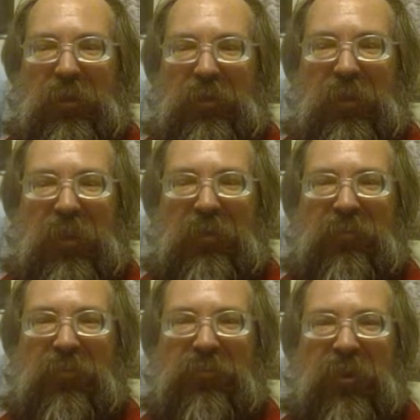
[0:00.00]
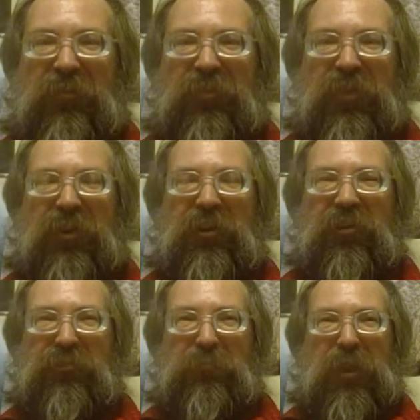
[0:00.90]
indications I've seen,
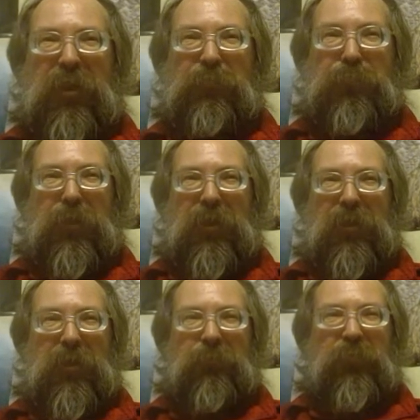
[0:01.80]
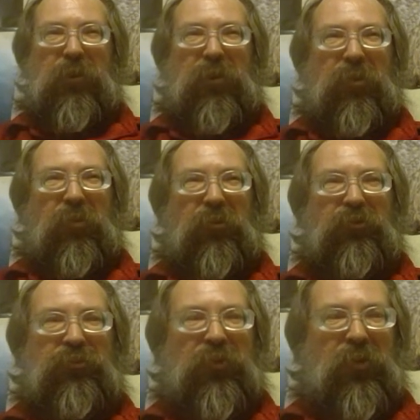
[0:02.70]
it's made by a company
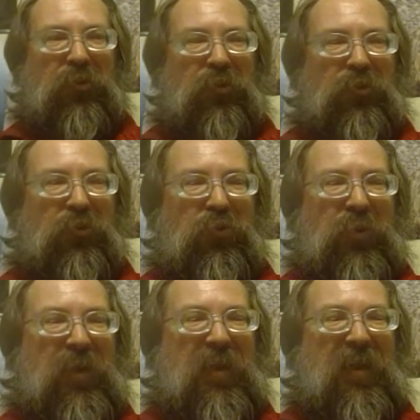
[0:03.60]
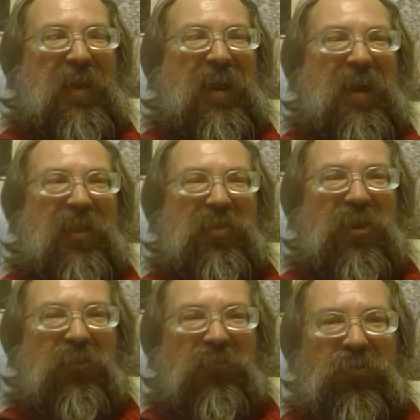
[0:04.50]
called Jaru.
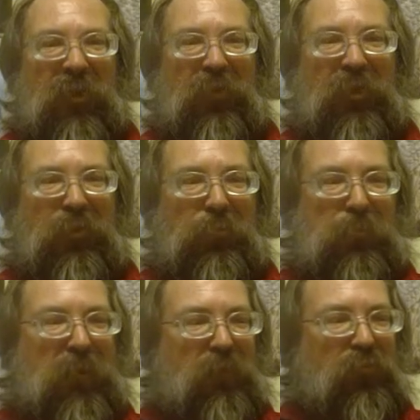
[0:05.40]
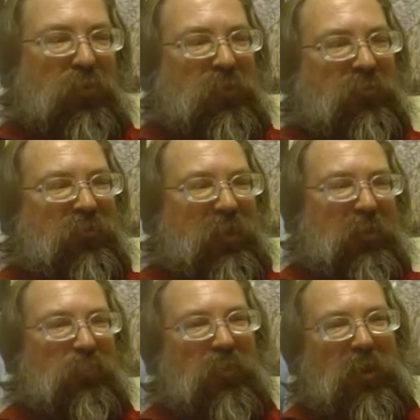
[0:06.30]
They're very ubiquitous. They
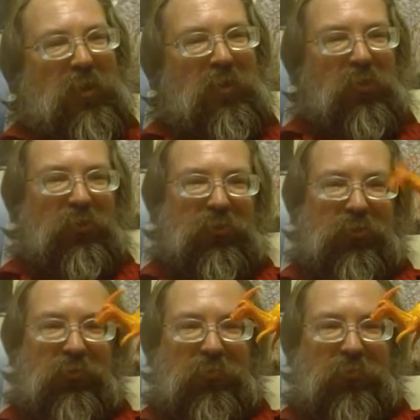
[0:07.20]
might also have